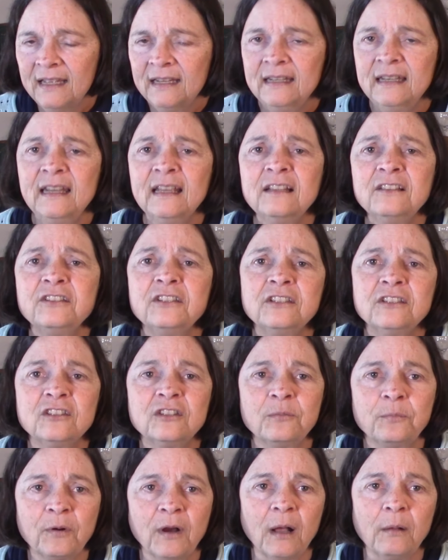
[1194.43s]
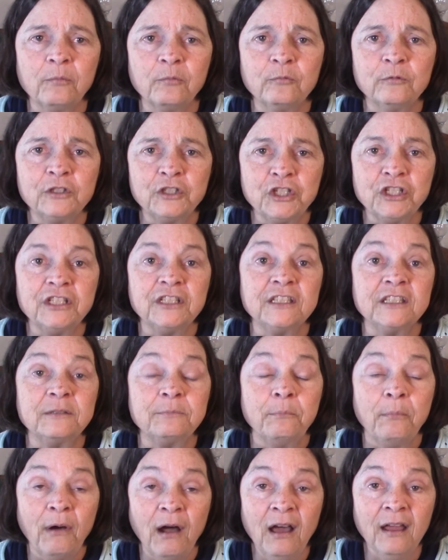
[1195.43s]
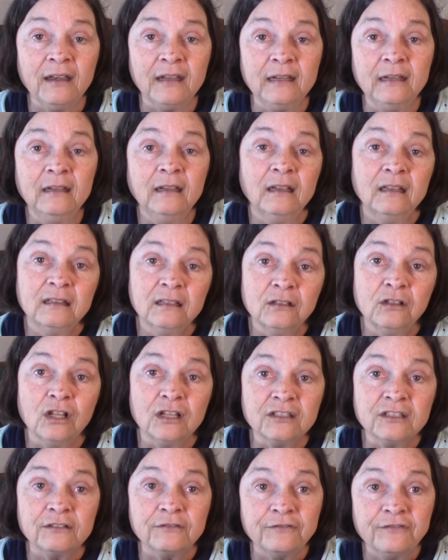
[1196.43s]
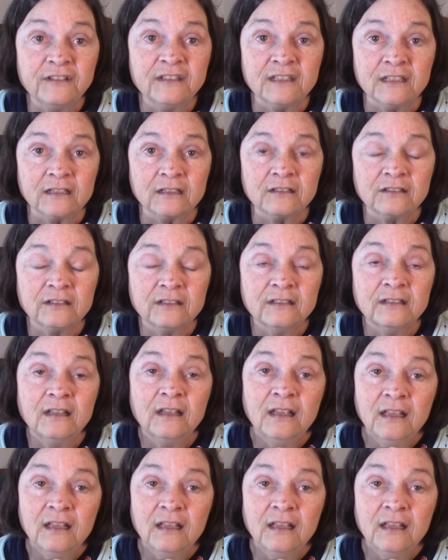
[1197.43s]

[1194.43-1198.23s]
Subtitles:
Next is the problem with Jesus' body and the laws of physics.